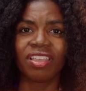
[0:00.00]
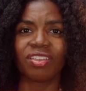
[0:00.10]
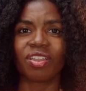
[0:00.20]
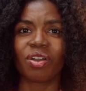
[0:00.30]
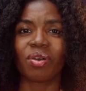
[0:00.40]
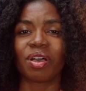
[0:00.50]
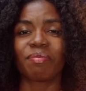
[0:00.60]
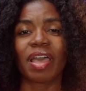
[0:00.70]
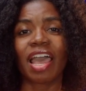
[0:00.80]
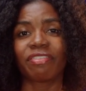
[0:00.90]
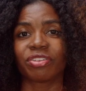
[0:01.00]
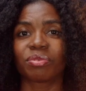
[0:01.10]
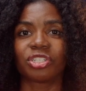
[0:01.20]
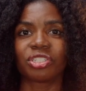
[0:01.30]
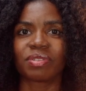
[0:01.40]
You know,
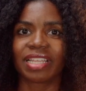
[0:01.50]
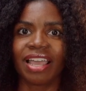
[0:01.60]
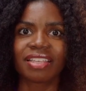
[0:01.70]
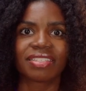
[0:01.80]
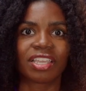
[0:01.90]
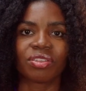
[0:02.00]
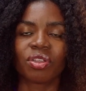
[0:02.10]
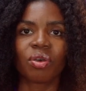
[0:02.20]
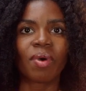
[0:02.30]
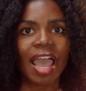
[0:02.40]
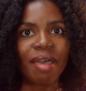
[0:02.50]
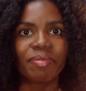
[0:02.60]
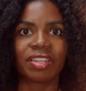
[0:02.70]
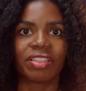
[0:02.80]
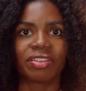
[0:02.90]
afterwards she was asked, like, you know, what
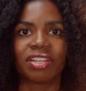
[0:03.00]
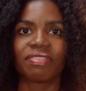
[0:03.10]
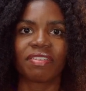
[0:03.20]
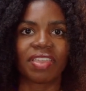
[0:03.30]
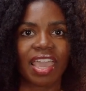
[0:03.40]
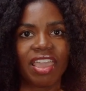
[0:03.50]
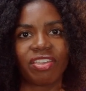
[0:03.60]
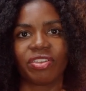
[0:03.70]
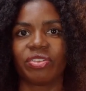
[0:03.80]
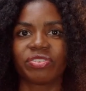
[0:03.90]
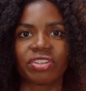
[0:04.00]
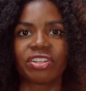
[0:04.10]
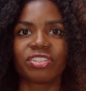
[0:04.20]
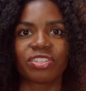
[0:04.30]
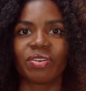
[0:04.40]
happened at 35K? You know, you
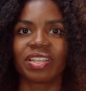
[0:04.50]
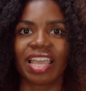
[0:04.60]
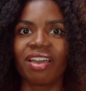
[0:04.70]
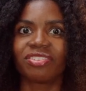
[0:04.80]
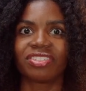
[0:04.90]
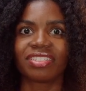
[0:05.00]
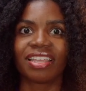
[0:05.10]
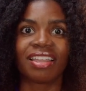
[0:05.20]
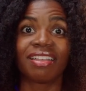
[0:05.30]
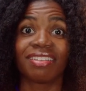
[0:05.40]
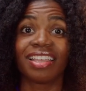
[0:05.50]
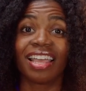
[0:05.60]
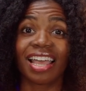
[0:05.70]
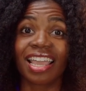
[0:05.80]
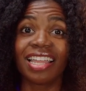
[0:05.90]
started slowing down. She said, I
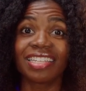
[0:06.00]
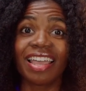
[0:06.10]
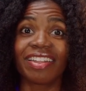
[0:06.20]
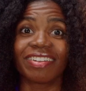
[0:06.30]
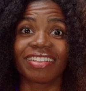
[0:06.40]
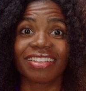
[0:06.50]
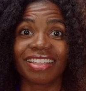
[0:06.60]
got tired.